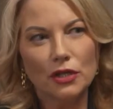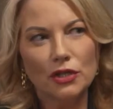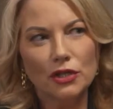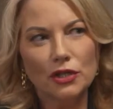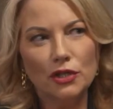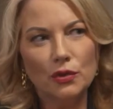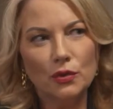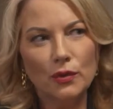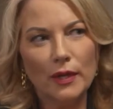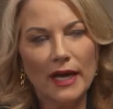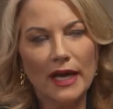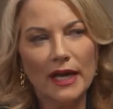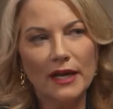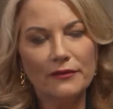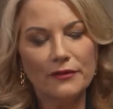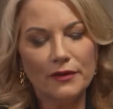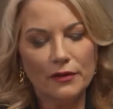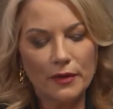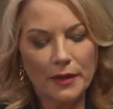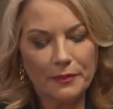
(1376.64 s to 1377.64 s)
You
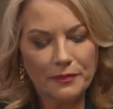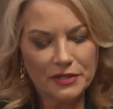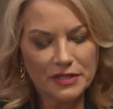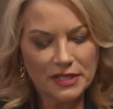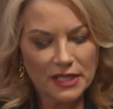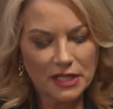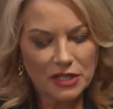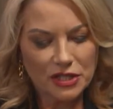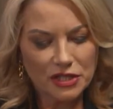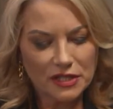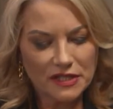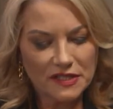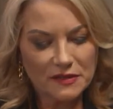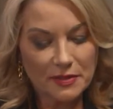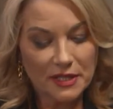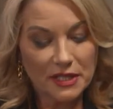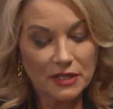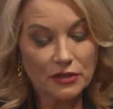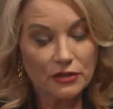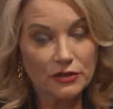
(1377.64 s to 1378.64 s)
have a reputation as
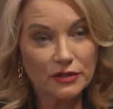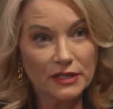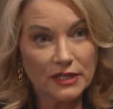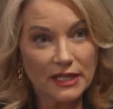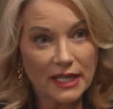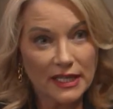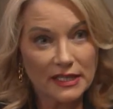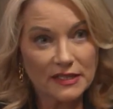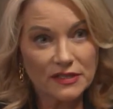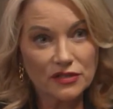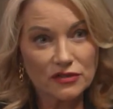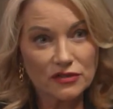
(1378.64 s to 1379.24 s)
being a good case